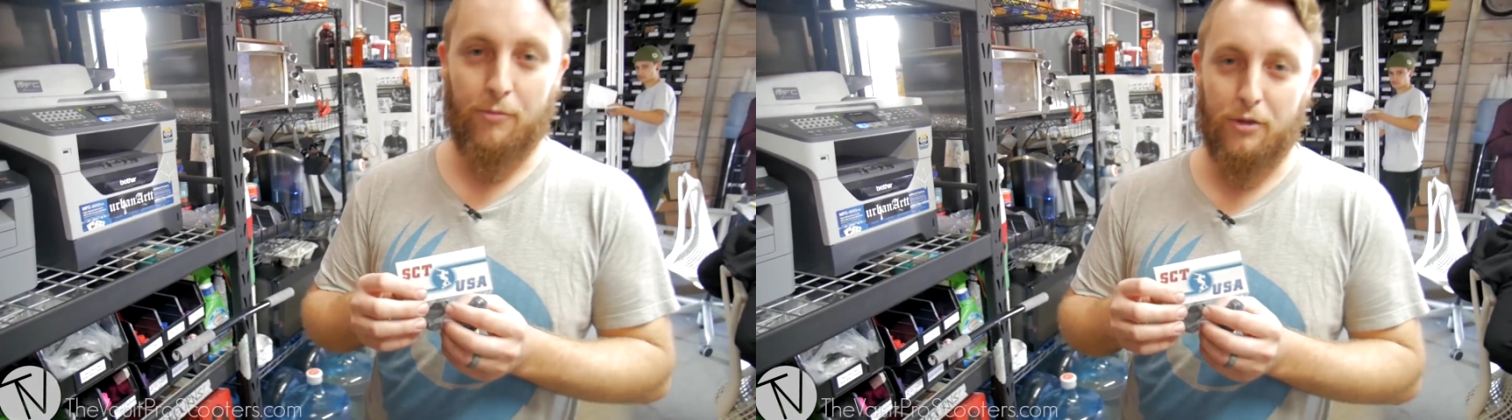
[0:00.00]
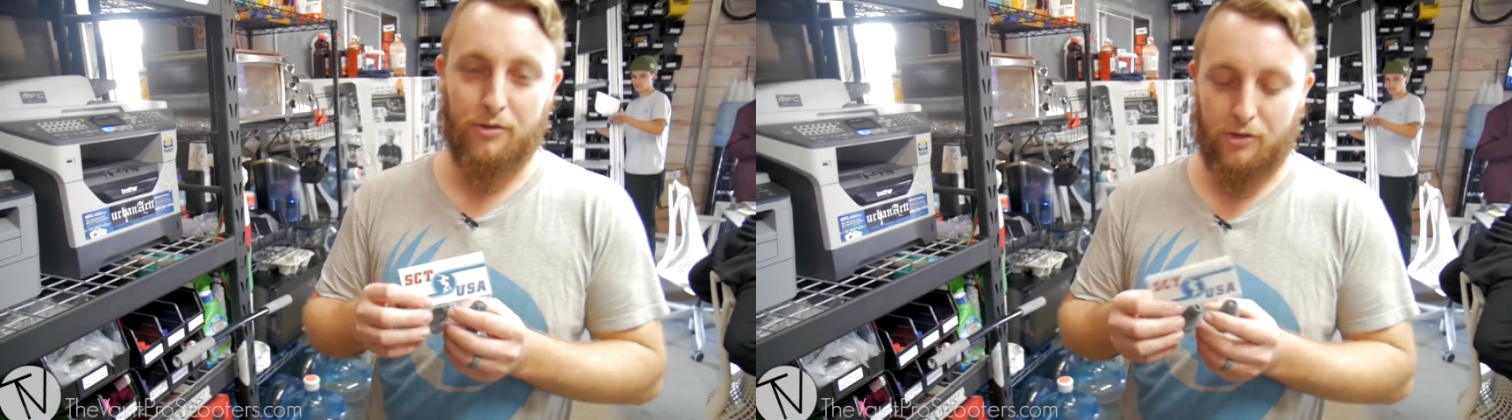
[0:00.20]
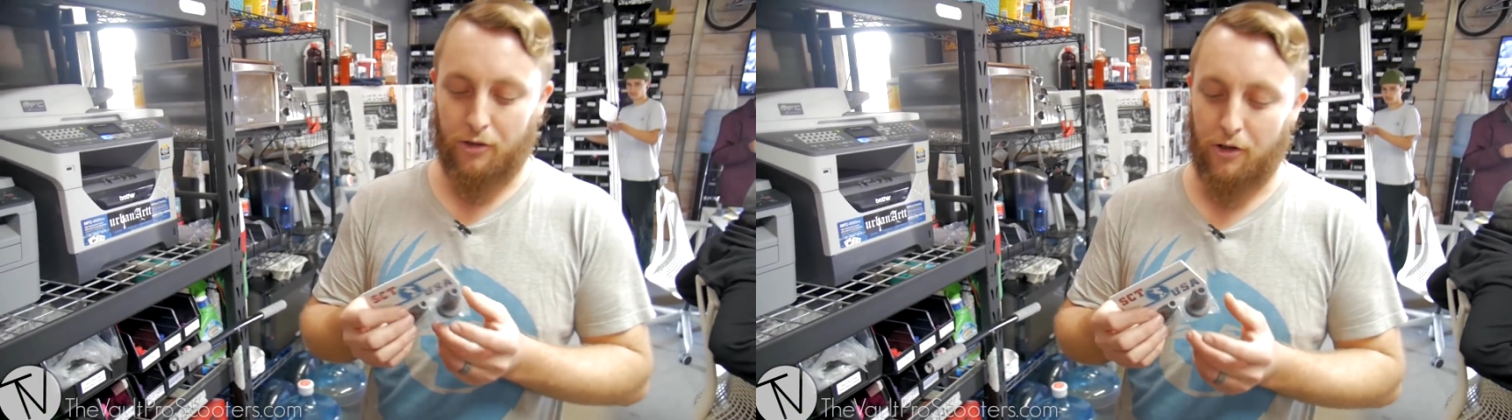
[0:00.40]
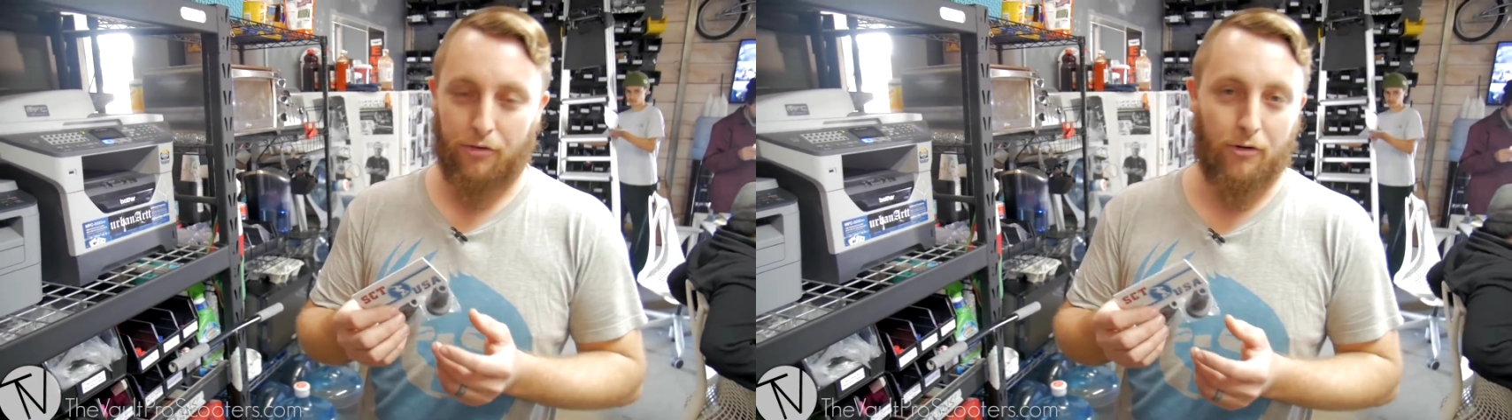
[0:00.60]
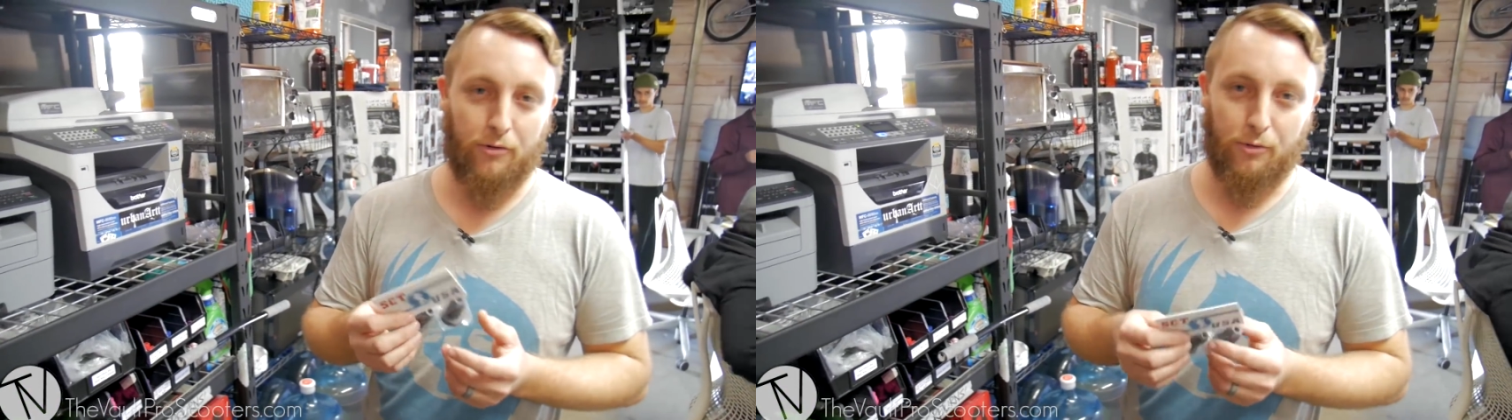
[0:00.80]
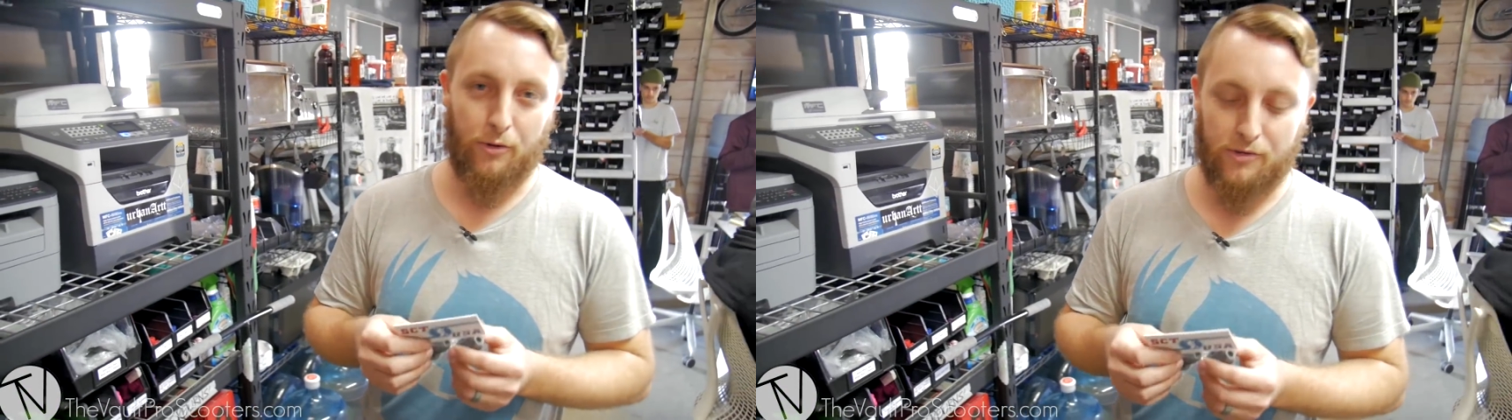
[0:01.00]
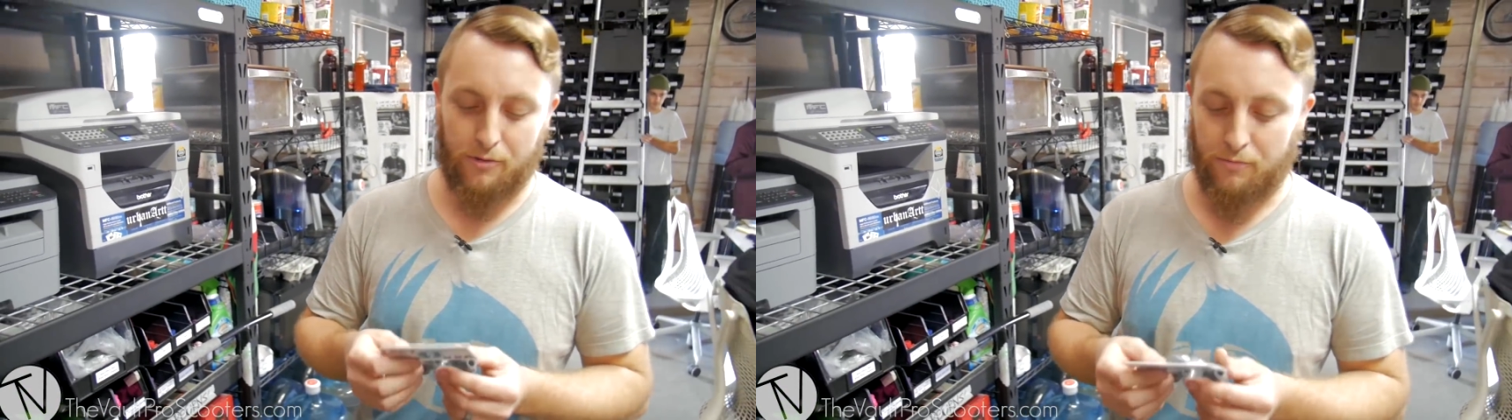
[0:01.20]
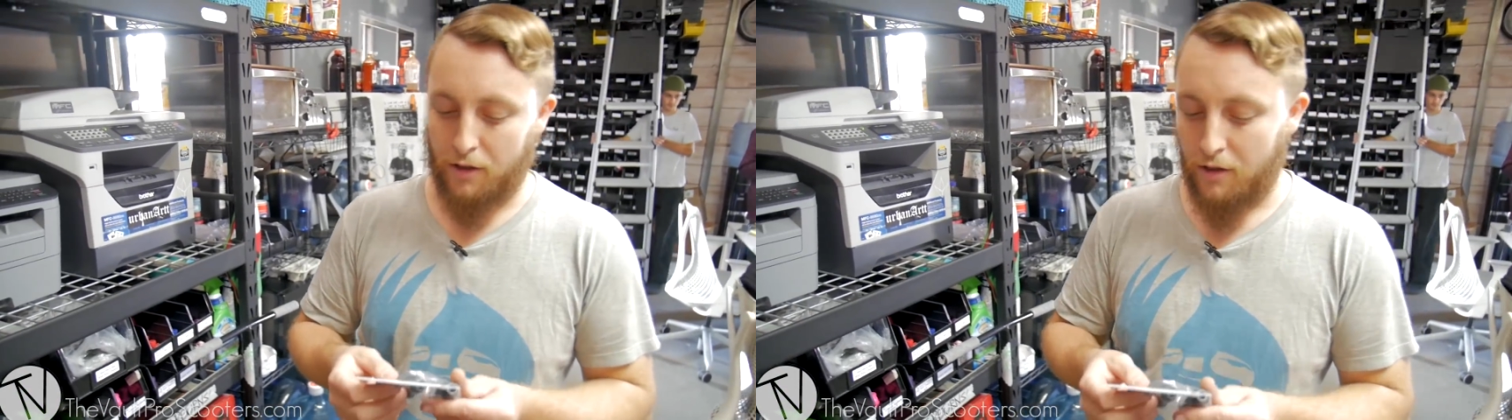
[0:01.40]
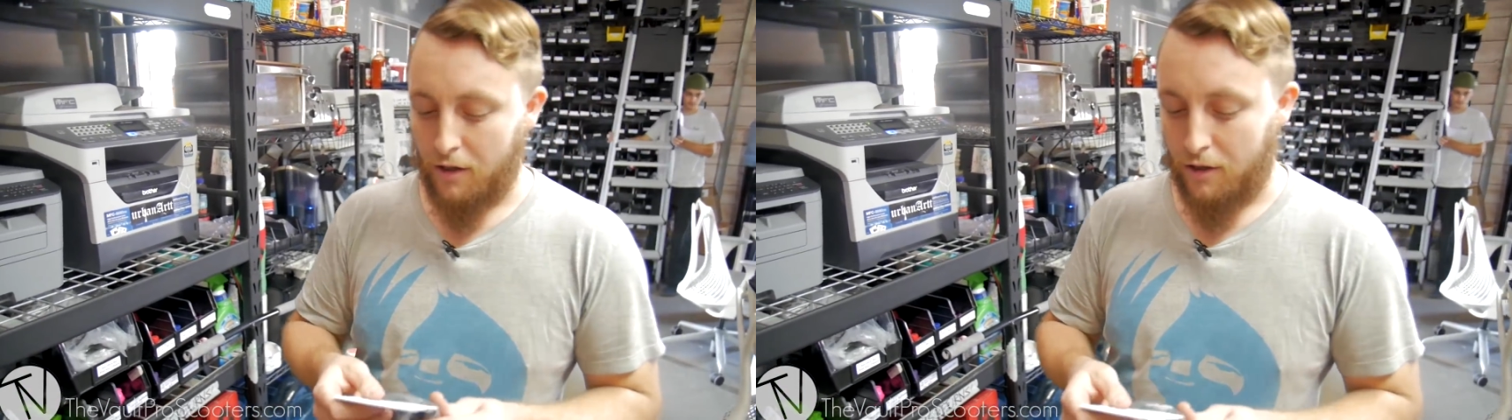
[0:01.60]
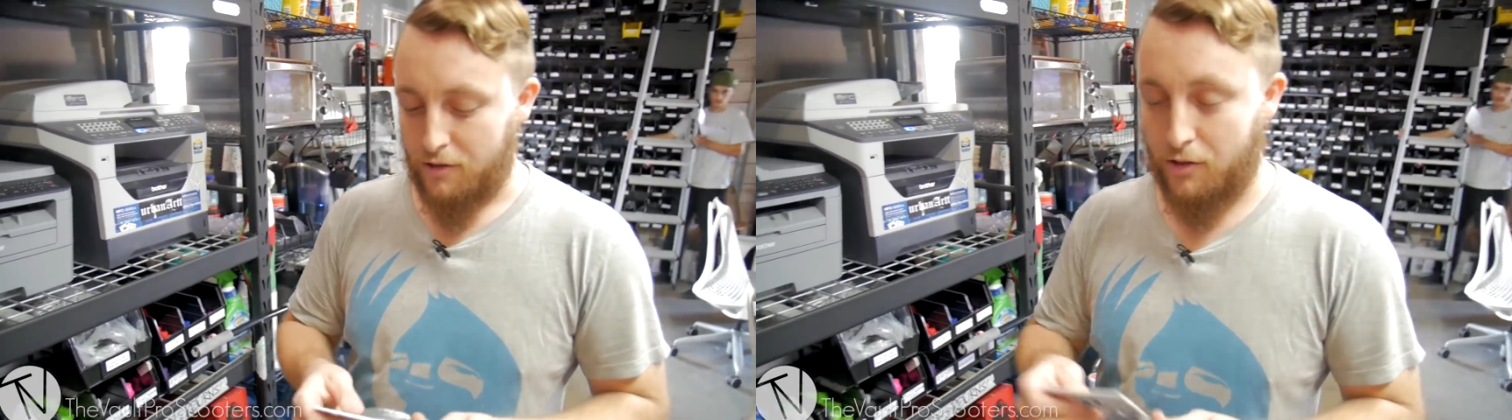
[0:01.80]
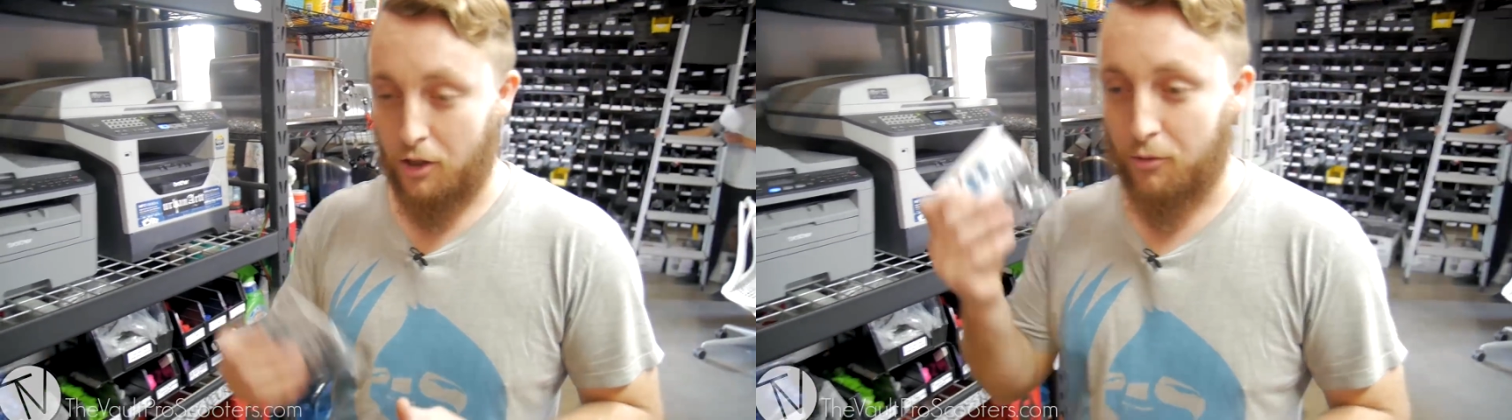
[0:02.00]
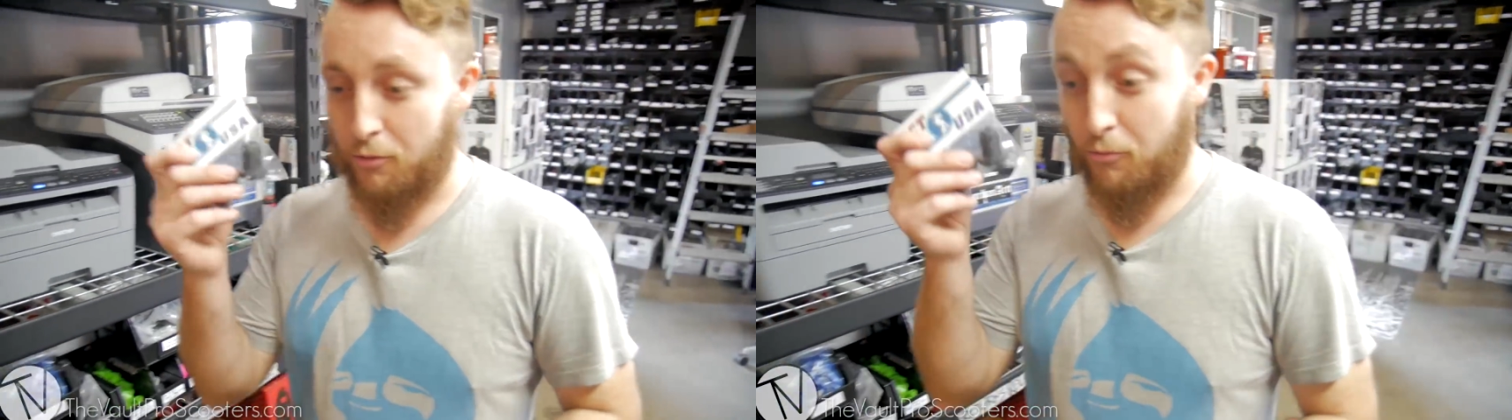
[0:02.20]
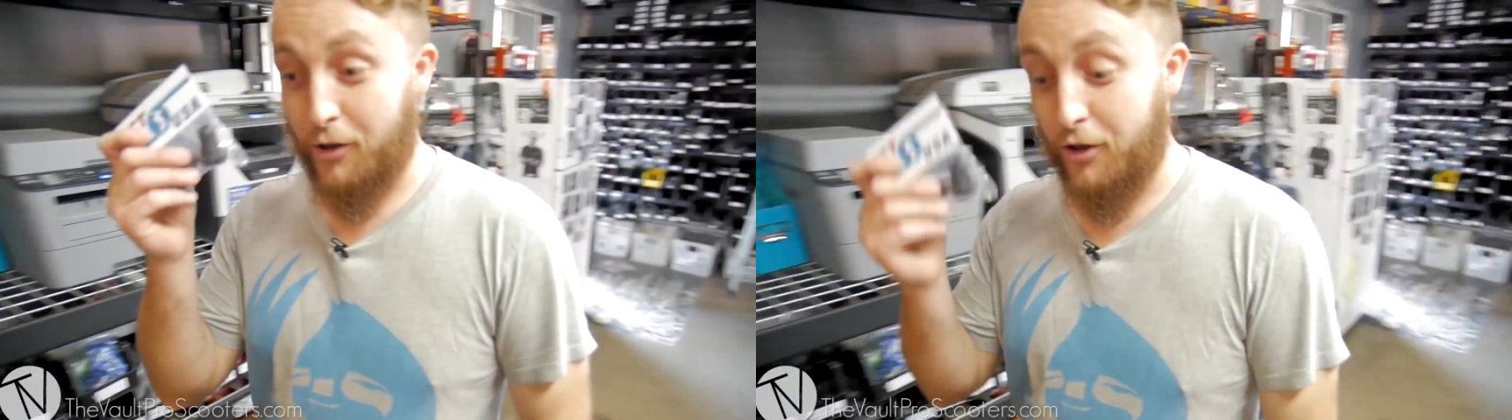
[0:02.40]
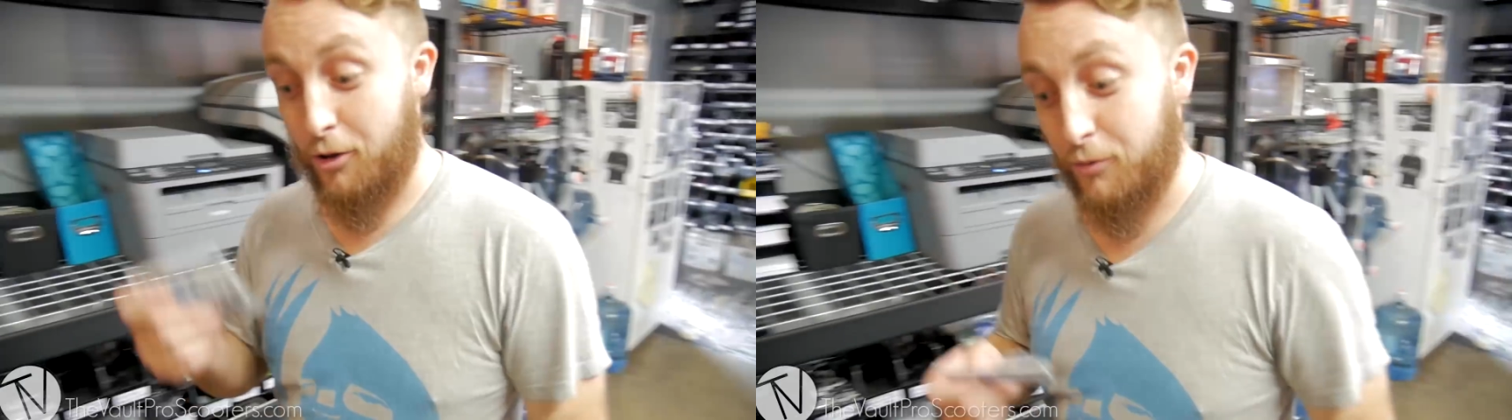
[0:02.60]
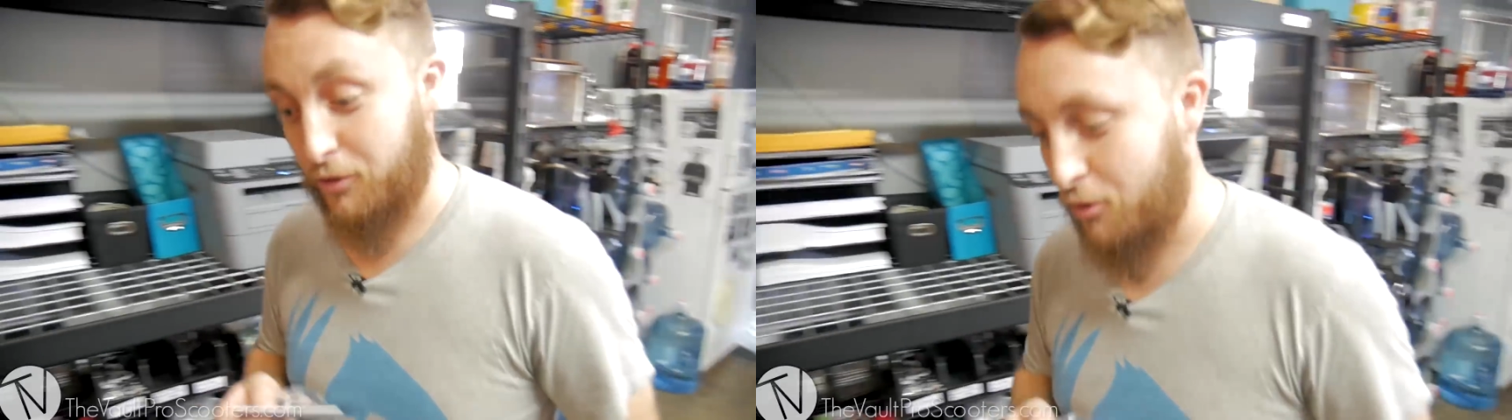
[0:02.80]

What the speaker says: abuse you're gonna throw towards them. So we're gonna go with